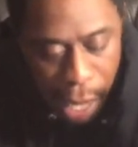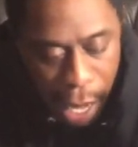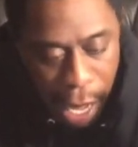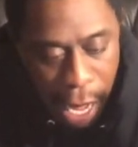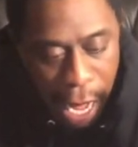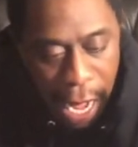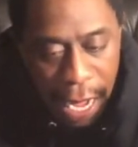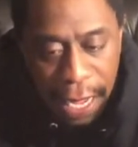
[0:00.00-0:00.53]

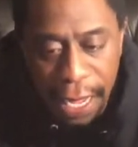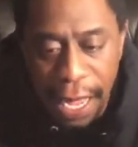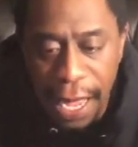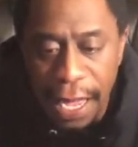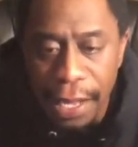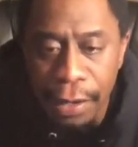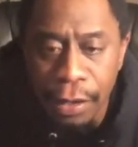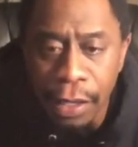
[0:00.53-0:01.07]
I
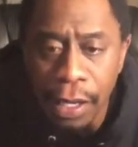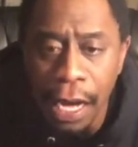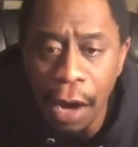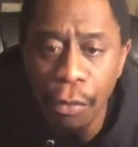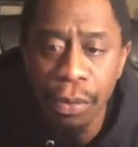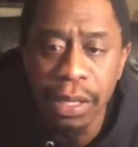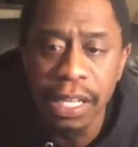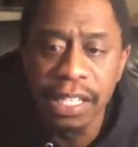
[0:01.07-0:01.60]
had got
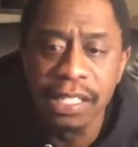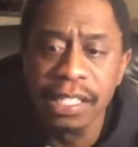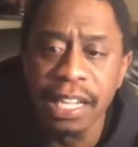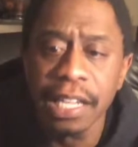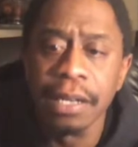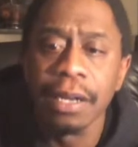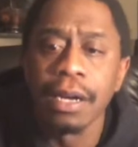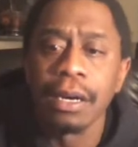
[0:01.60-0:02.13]
what they
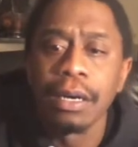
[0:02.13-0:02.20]
said,